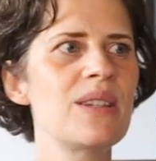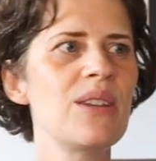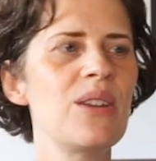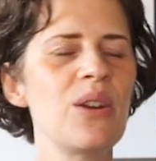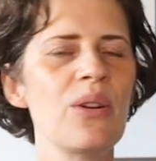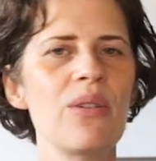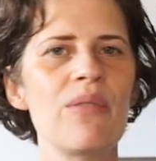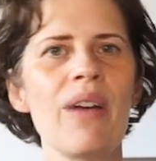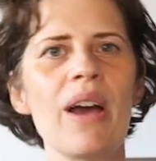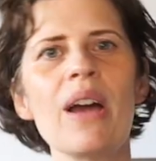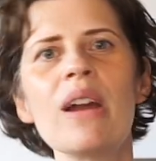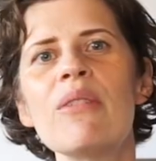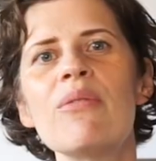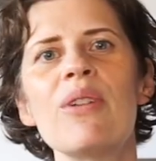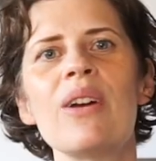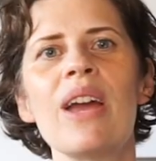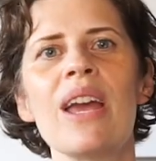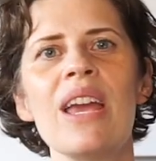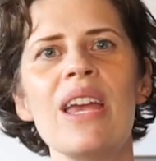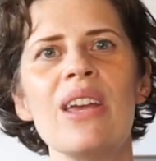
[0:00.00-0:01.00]
You know, I've had it
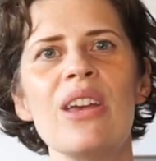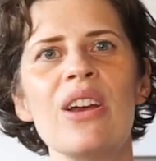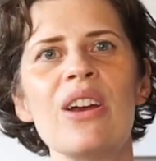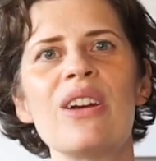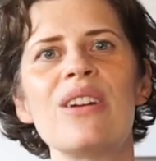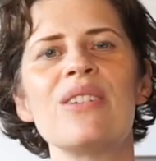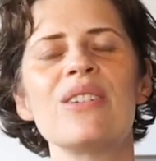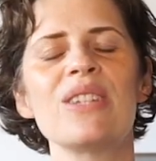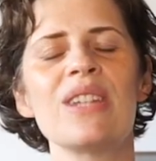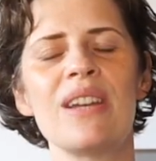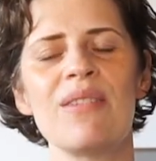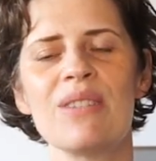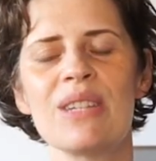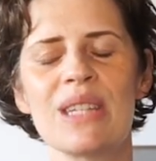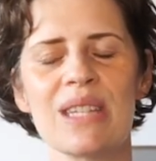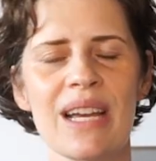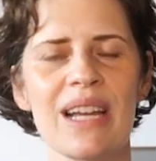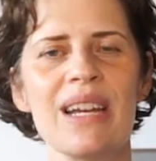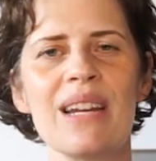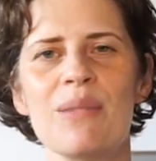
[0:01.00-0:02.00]
for 8 years and I've
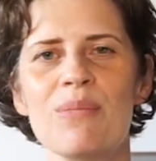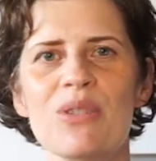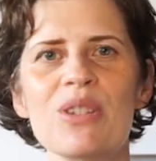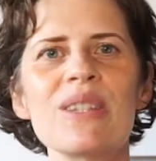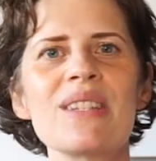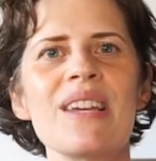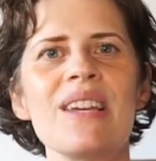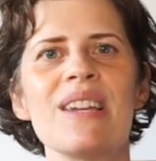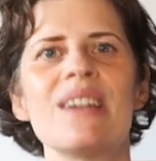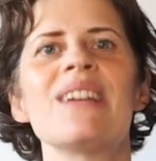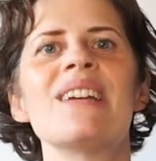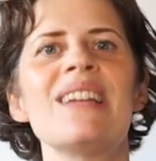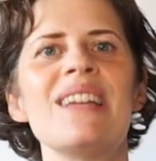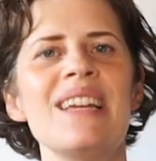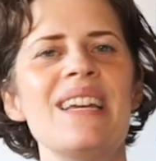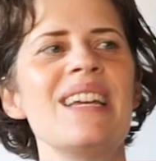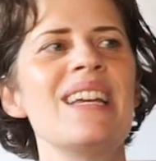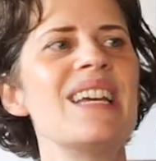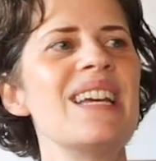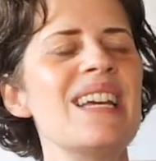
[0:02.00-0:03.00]
decided I'm just going to
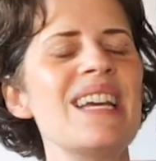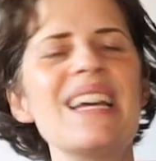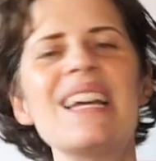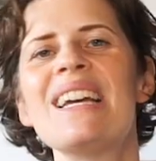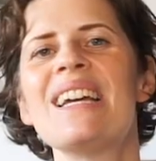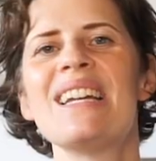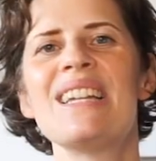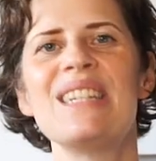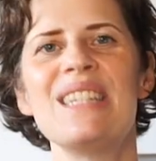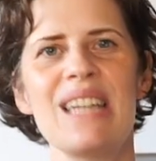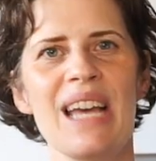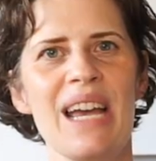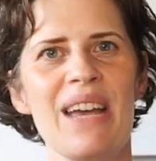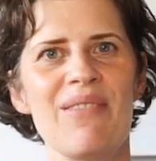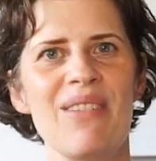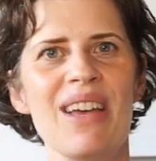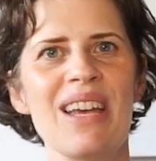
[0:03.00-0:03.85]
dive